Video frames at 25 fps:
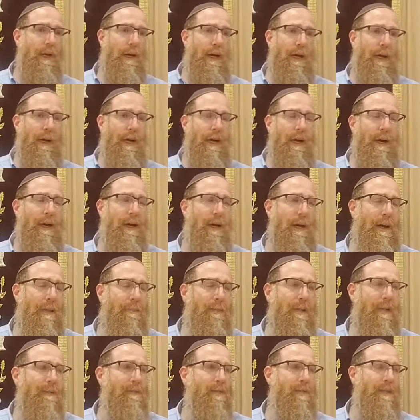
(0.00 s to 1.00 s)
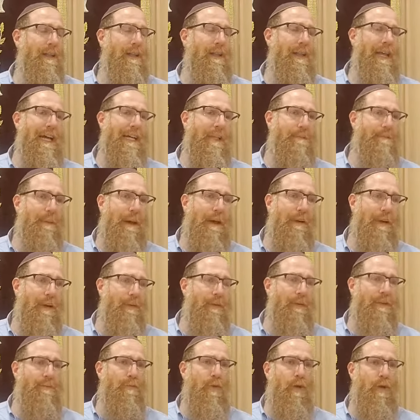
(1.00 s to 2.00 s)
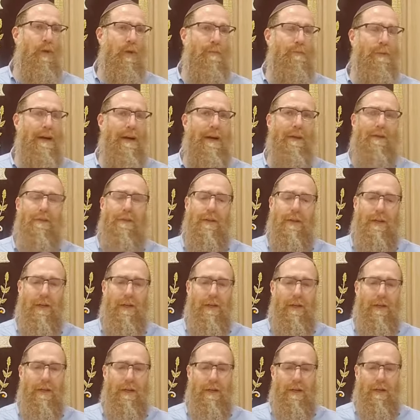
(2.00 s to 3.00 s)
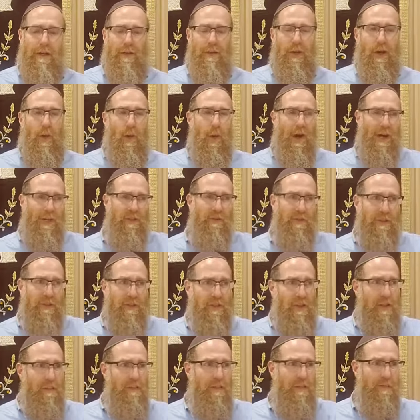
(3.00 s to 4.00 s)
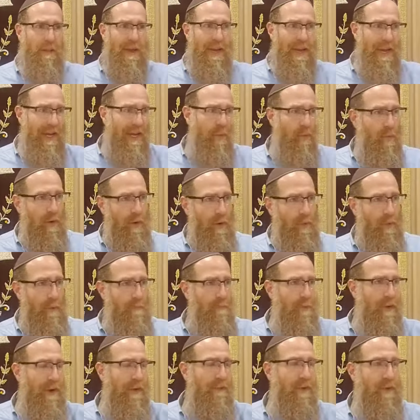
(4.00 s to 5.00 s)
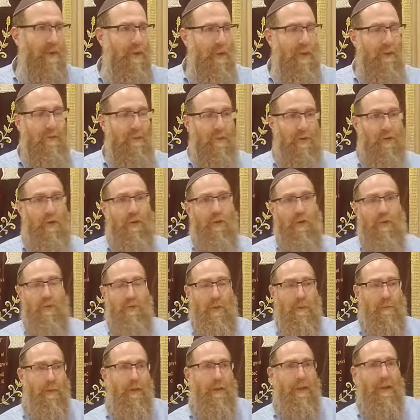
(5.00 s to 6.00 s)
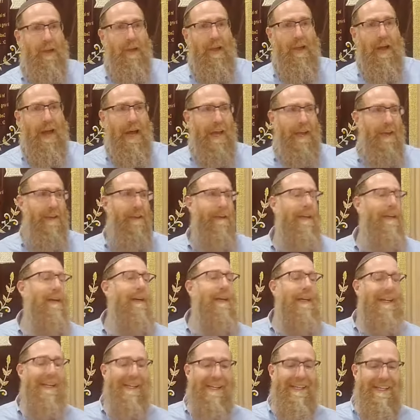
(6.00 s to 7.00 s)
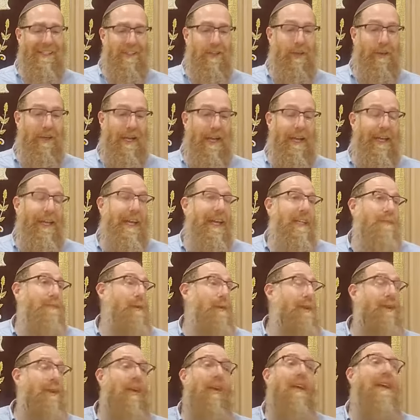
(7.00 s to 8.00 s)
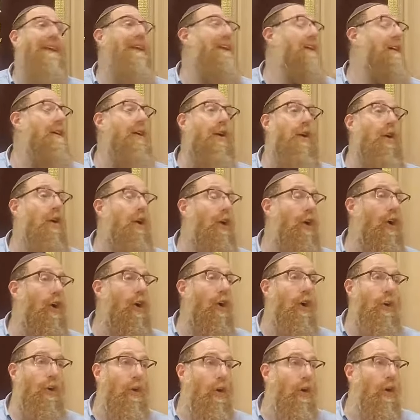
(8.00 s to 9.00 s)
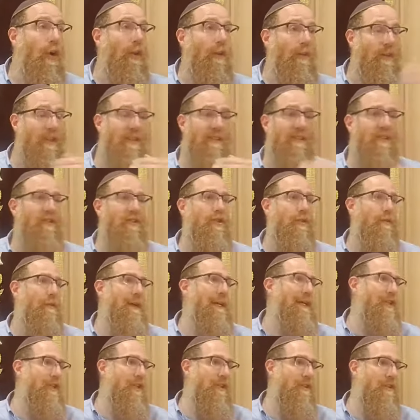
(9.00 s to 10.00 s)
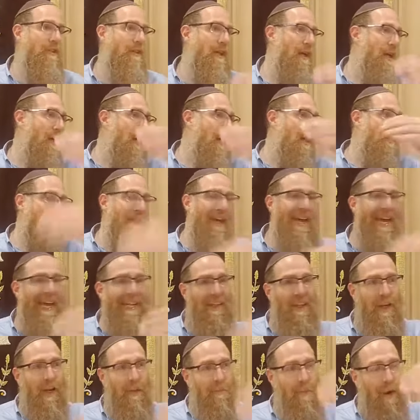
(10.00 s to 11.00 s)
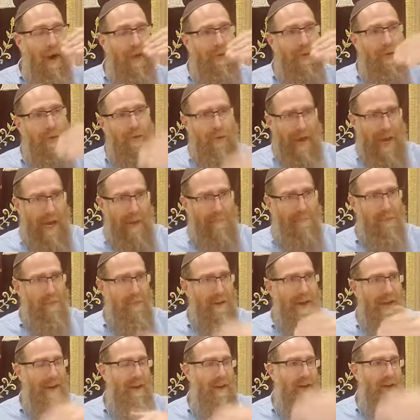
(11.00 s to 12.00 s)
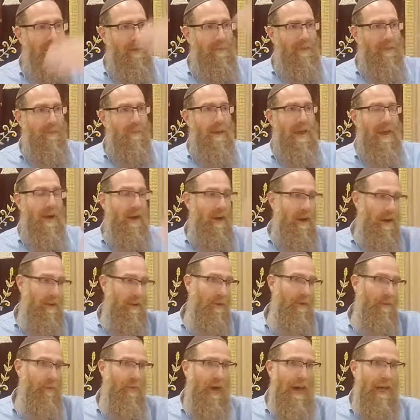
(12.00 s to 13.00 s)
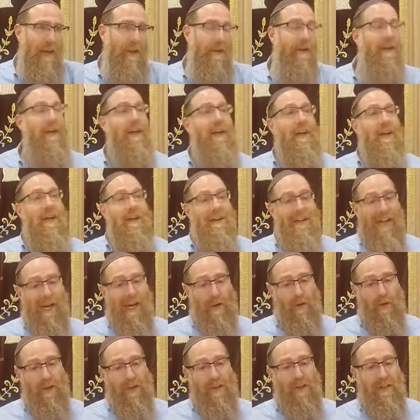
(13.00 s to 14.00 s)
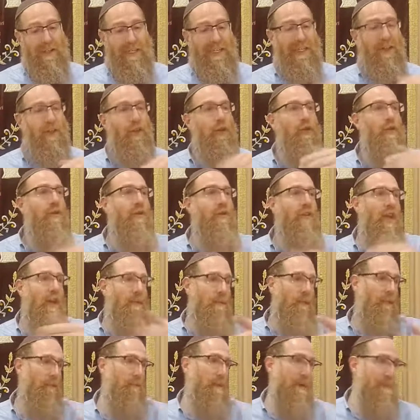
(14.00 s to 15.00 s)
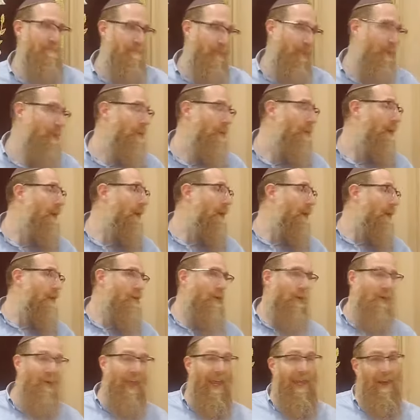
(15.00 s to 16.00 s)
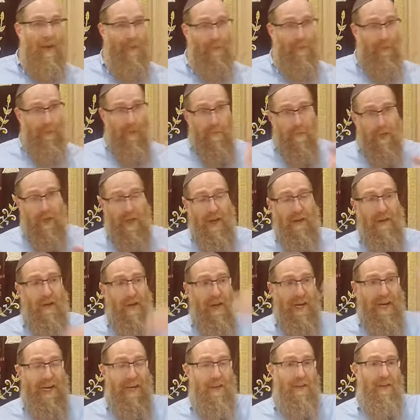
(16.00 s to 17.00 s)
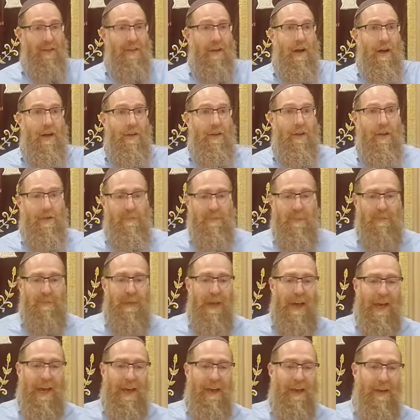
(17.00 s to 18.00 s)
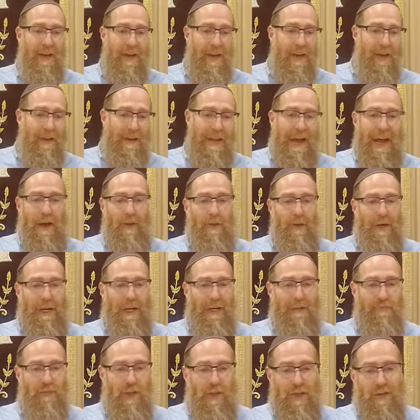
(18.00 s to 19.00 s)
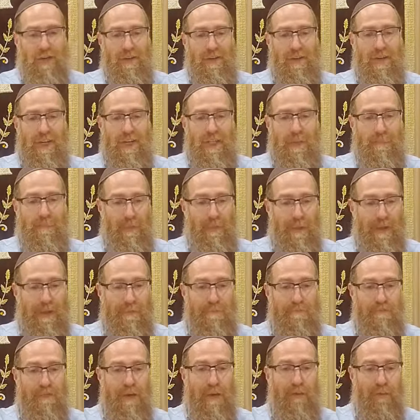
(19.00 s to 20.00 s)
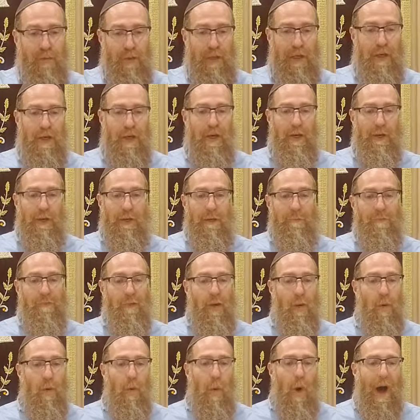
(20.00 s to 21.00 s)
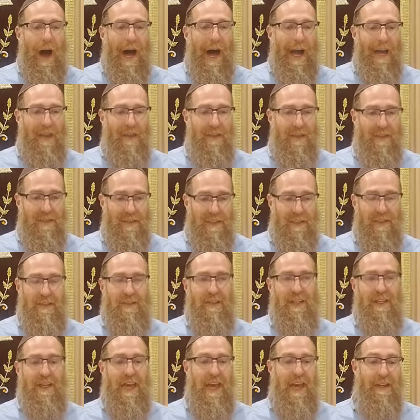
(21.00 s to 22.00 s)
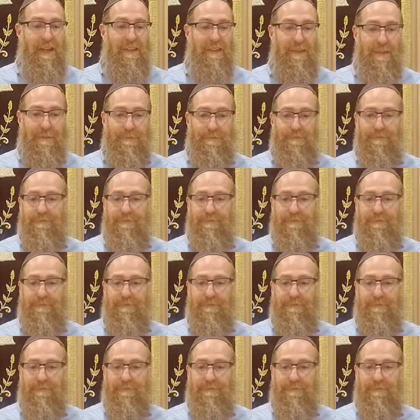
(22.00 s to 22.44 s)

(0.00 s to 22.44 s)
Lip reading: I believe it was in the last Perek we spoke about the quadrants of the mizbeach and where we put everything. Rosh Chodesh we put a little higher. So in any case, but in all of these situations, they ended up on the ramp, not on the mizbeach on the fire. Now we're going to need a new team of people to take it from there and onto the Mizbeach. Now, I'm just going to explain briefly why this is the case.